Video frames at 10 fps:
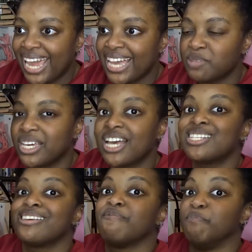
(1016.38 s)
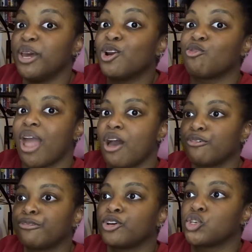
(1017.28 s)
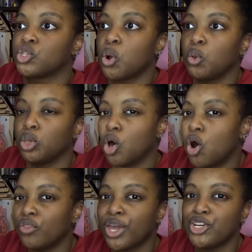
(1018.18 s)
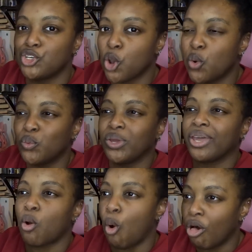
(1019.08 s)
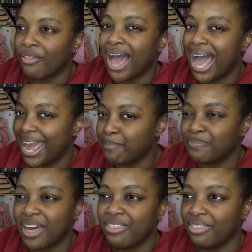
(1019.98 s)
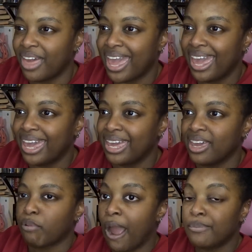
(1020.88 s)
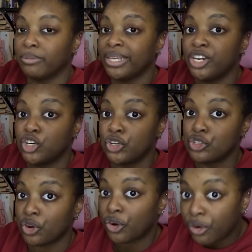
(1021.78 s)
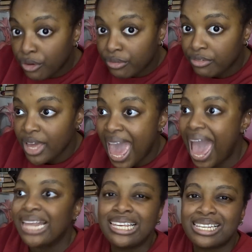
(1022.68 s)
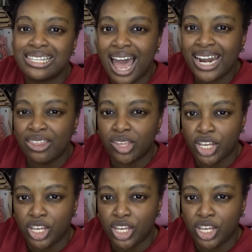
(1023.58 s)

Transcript: I guess because they've been around for so long, they don't get all the hype that they probably deserve, at least not in the